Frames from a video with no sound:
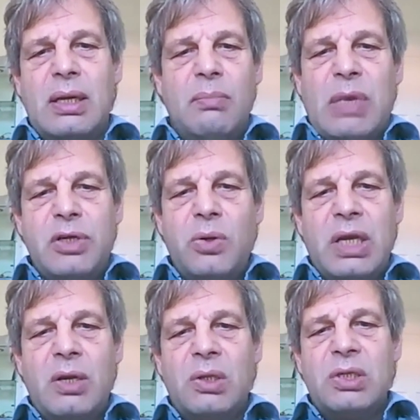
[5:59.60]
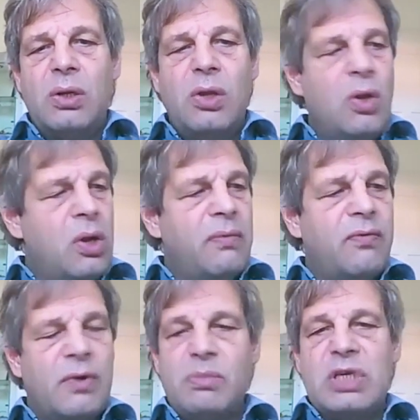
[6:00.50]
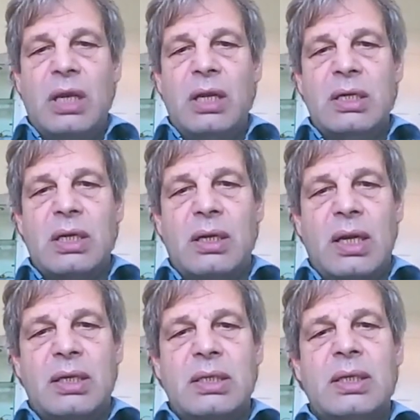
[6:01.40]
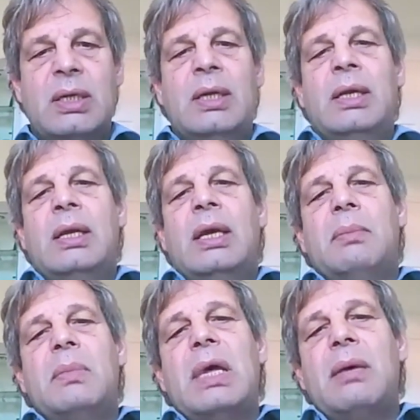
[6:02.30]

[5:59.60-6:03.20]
but you can also learn from the internet. A